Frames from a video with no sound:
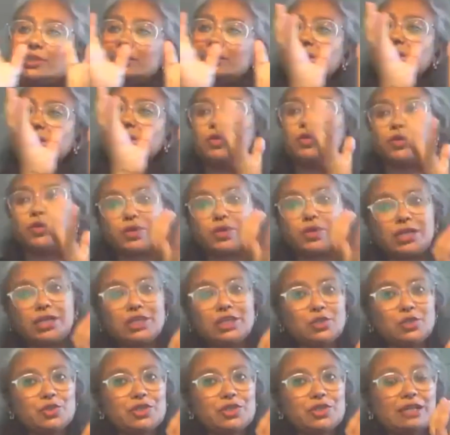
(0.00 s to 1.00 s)
either you
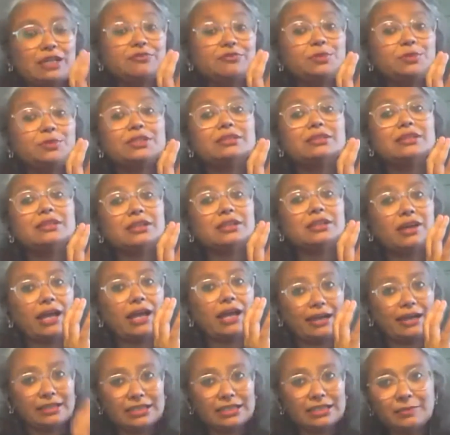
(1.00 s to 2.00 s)
locate yourself within an
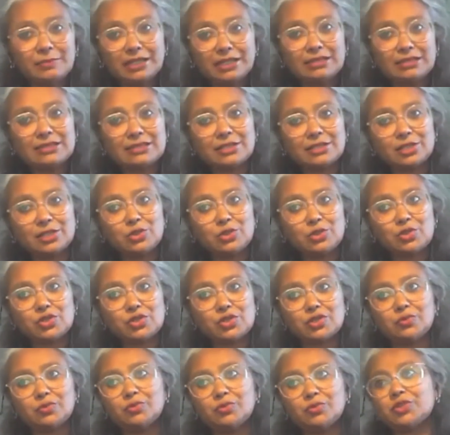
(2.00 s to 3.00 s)
academic
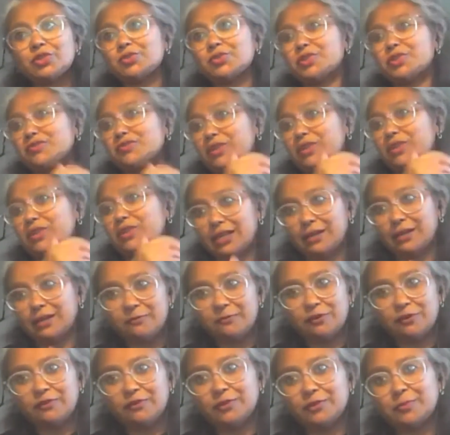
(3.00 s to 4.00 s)
institution, which was very
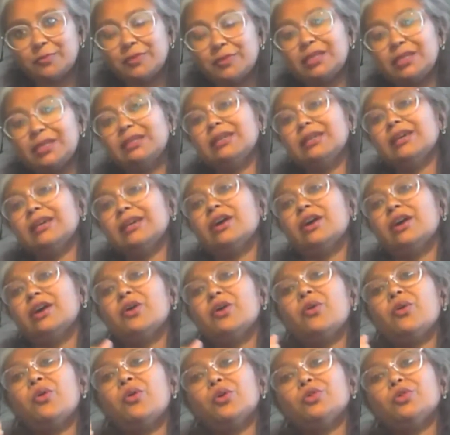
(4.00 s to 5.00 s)
helpful for me,
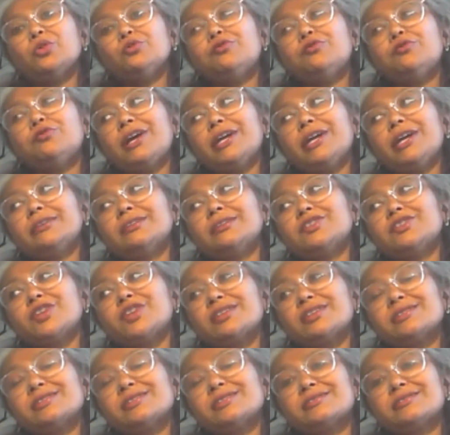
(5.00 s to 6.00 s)
or you find a
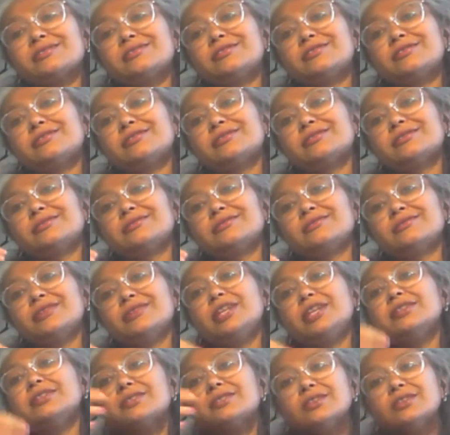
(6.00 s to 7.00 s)
trusted
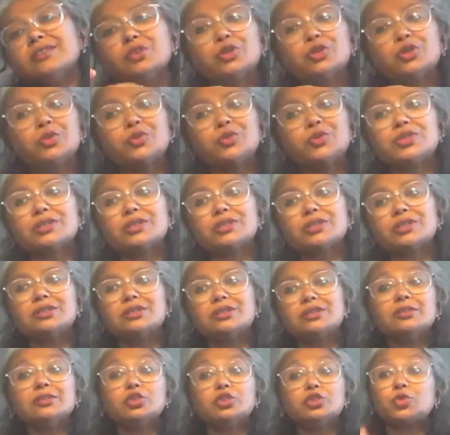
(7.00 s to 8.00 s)

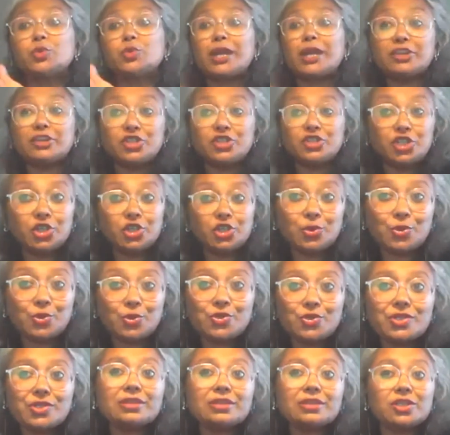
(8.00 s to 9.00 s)
interlocutor through
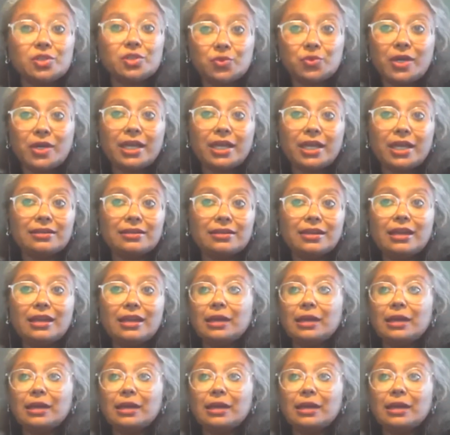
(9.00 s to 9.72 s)
NGOs and the UN.